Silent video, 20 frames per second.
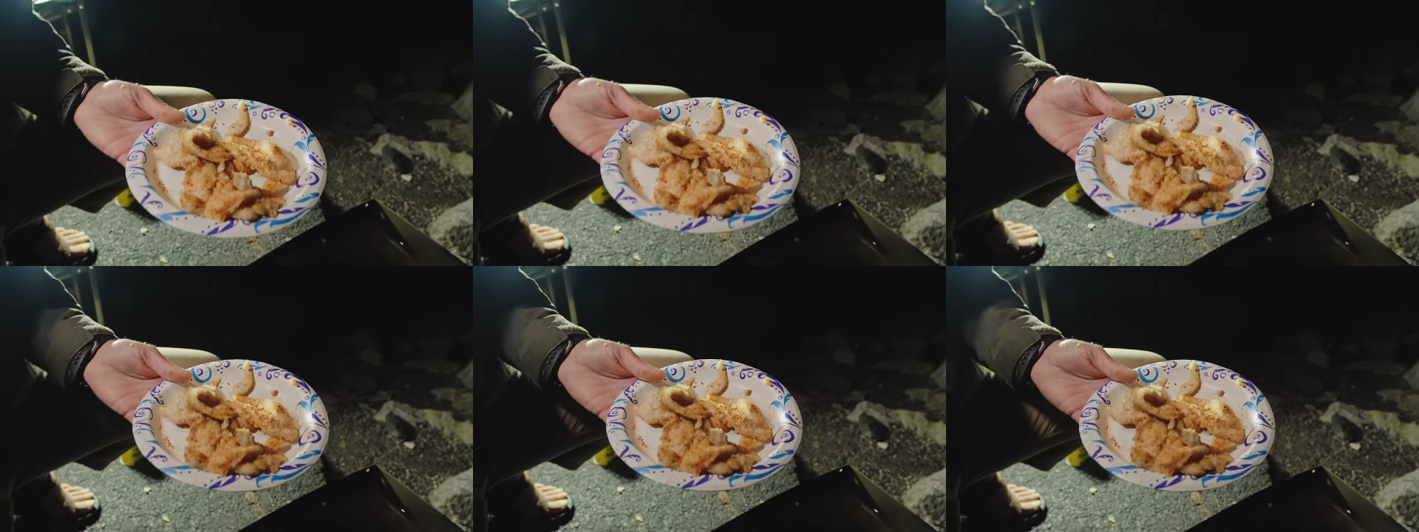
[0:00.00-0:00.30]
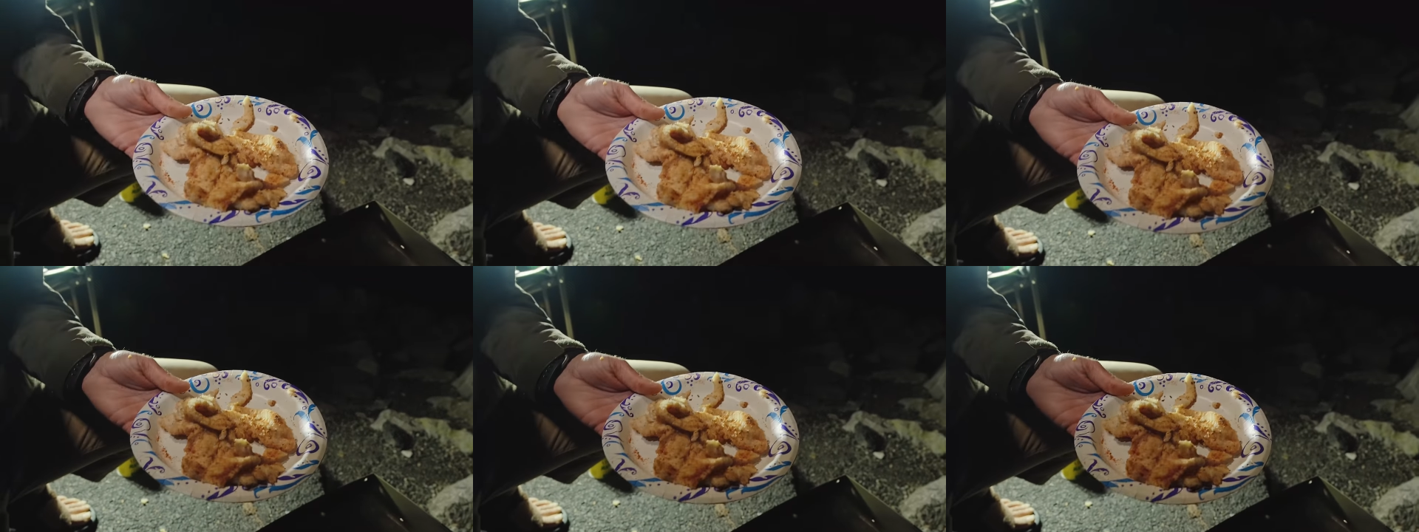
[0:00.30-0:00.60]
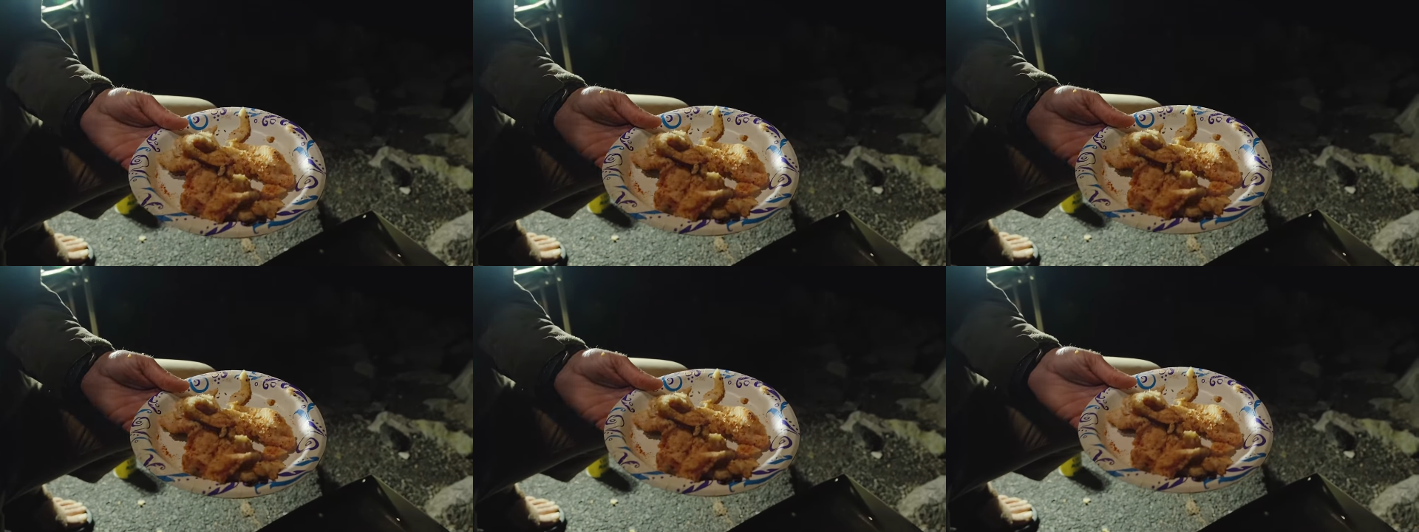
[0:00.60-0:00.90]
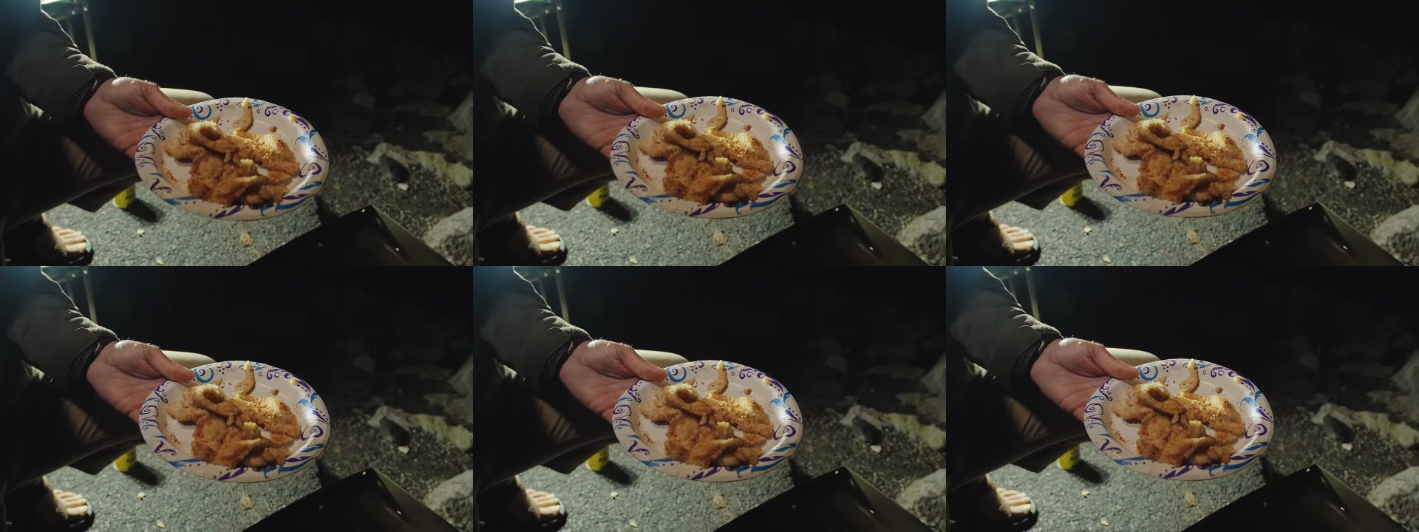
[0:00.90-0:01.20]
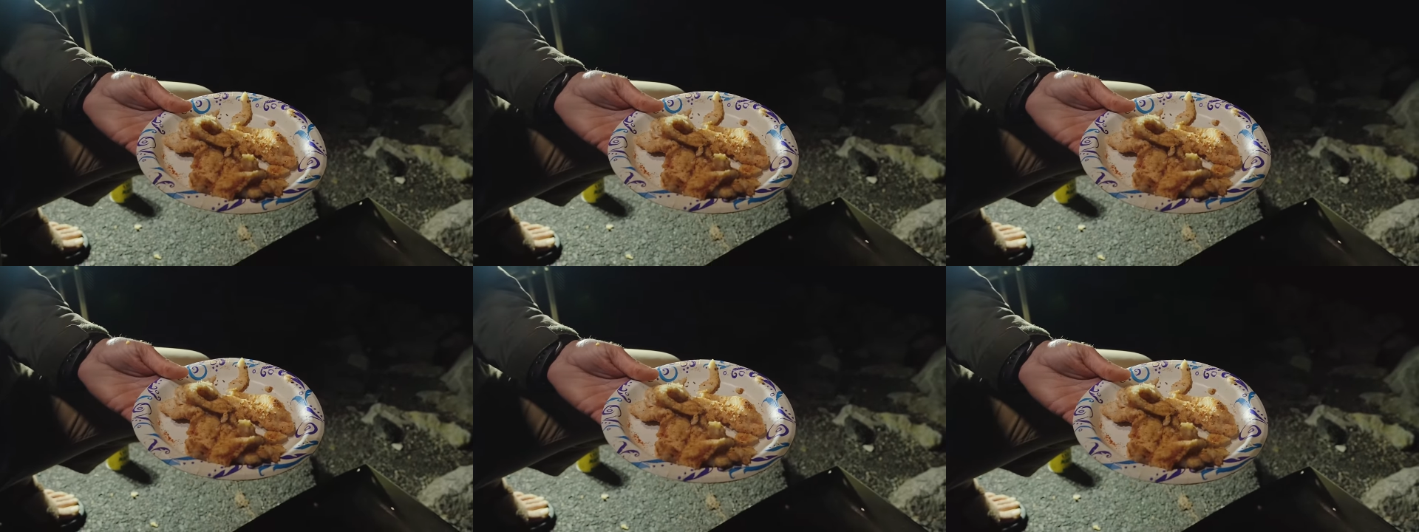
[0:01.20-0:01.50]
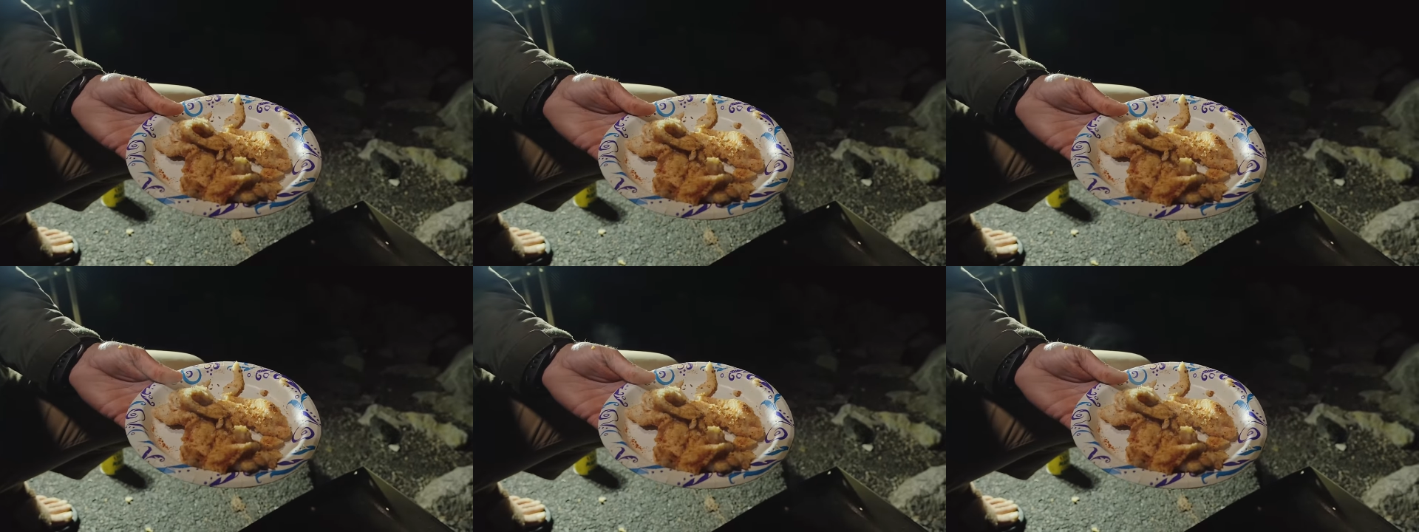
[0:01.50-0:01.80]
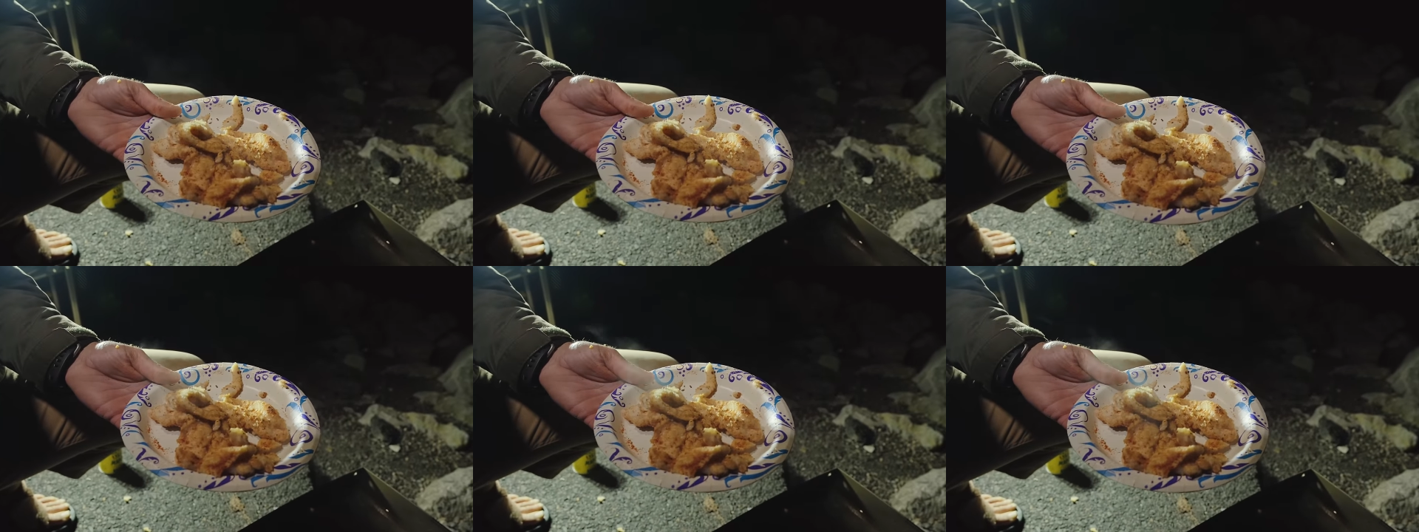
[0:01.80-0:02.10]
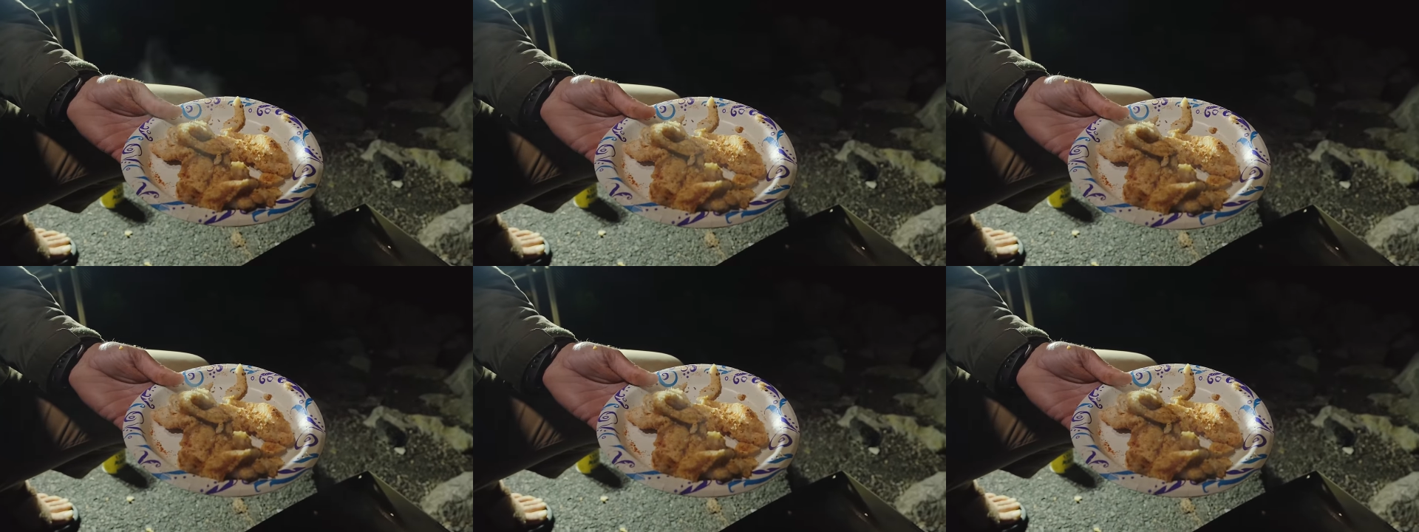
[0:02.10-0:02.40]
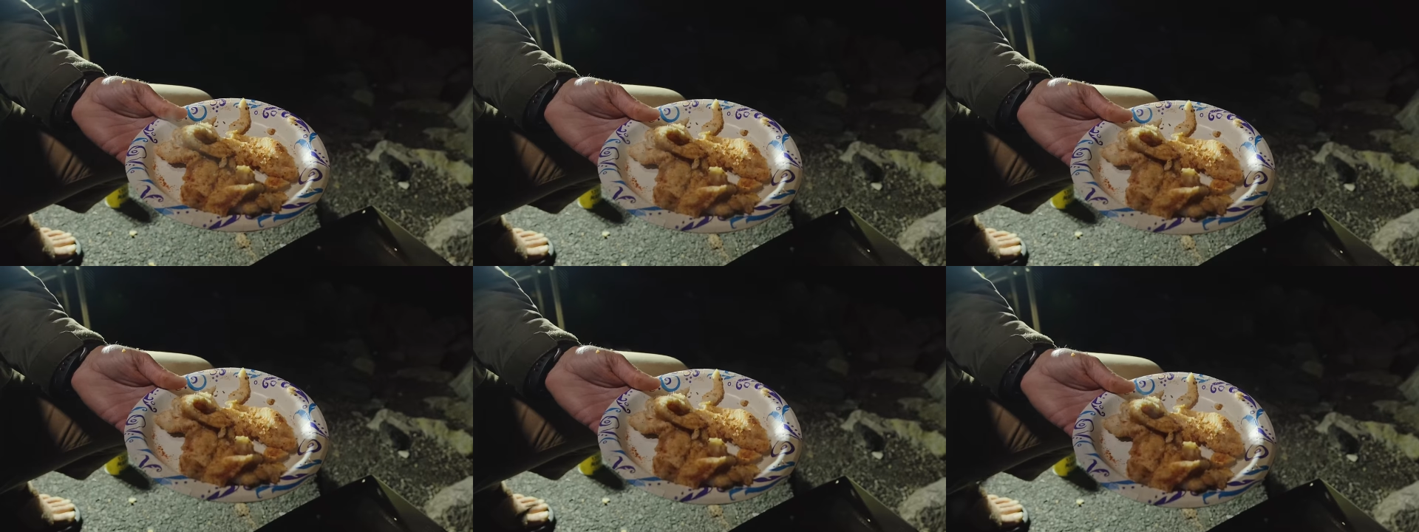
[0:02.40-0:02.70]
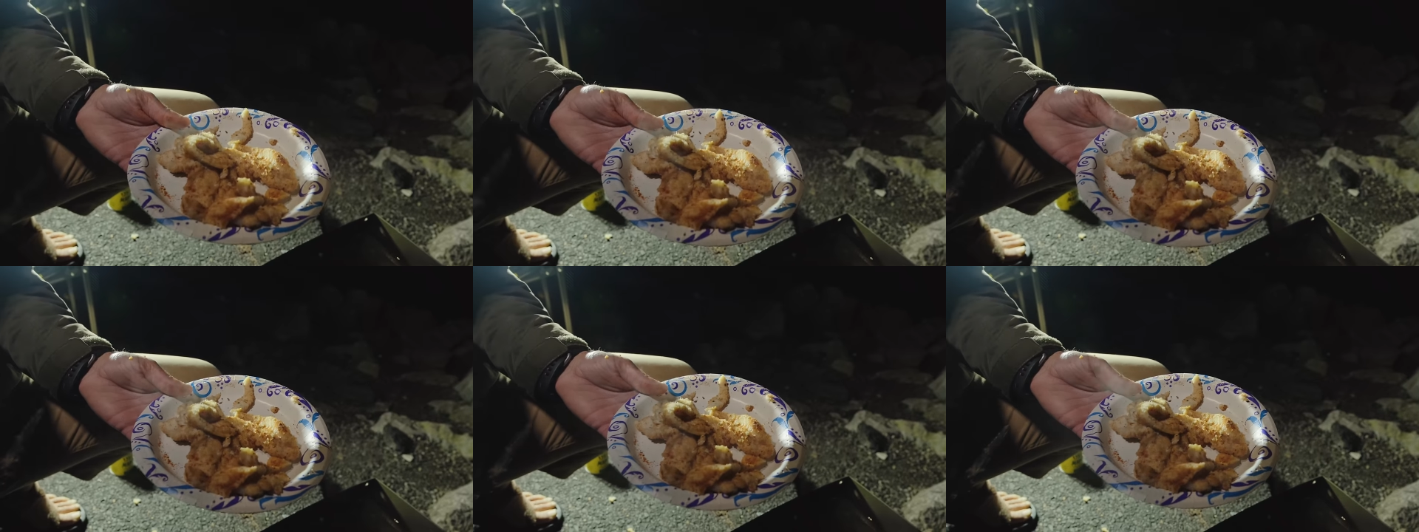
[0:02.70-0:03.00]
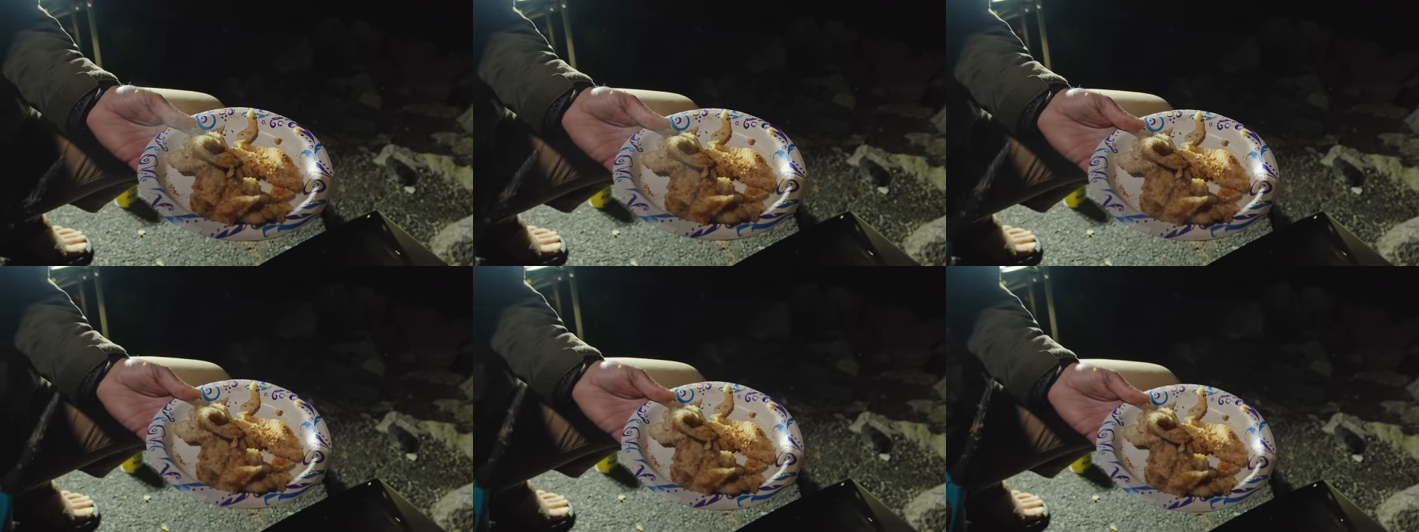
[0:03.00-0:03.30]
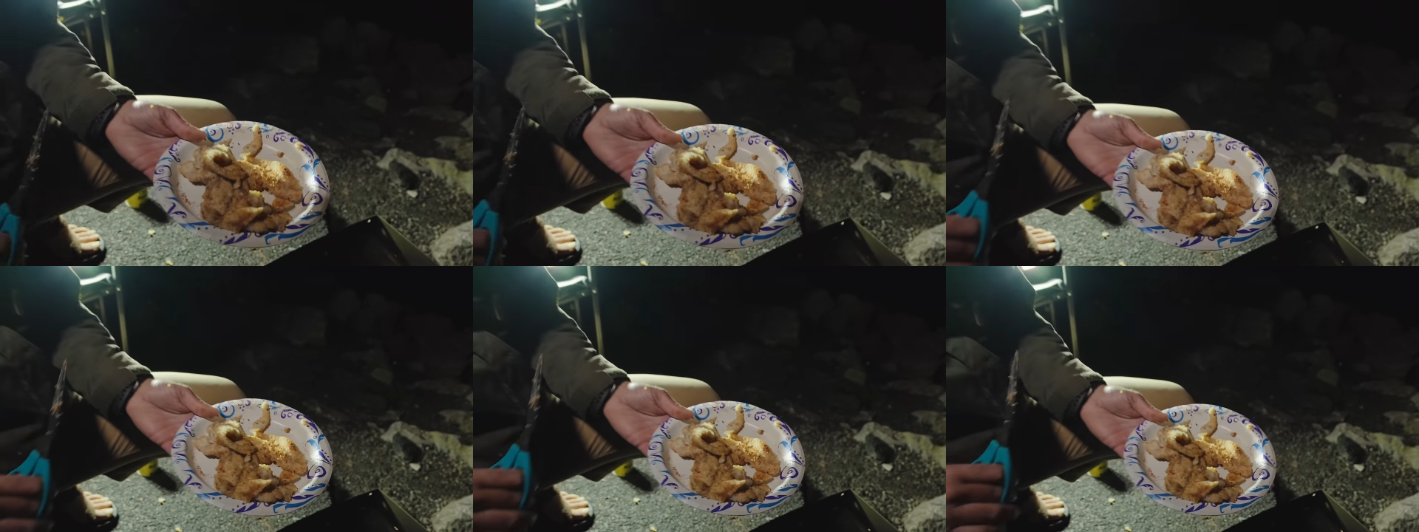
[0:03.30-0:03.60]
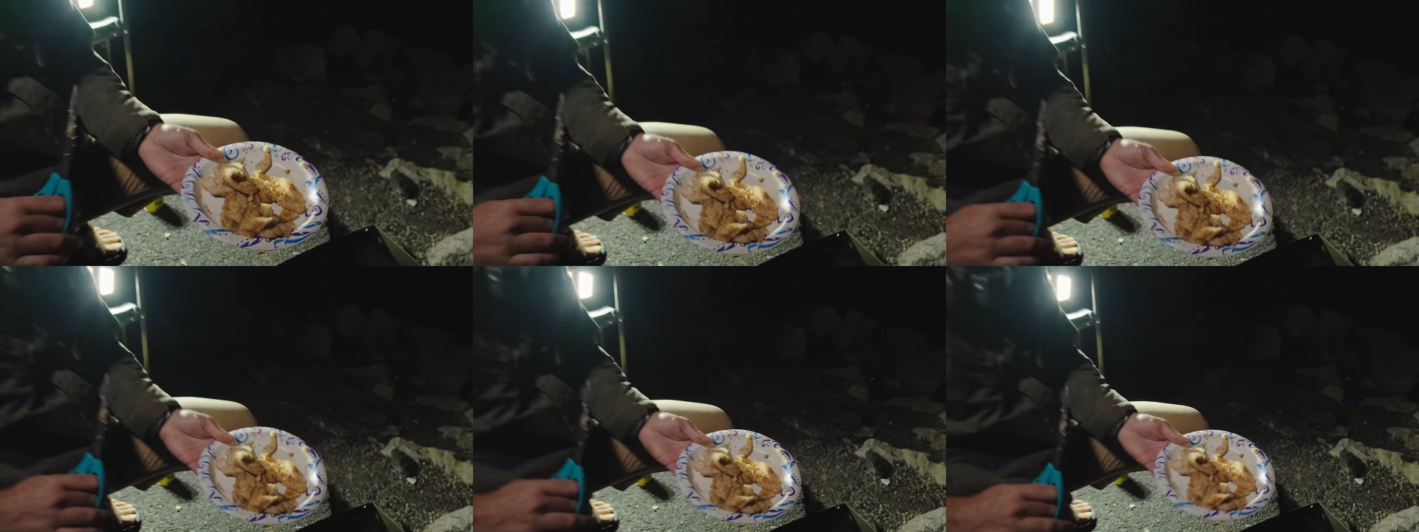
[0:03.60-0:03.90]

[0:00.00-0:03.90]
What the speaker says: Nobody's mouth can be seen.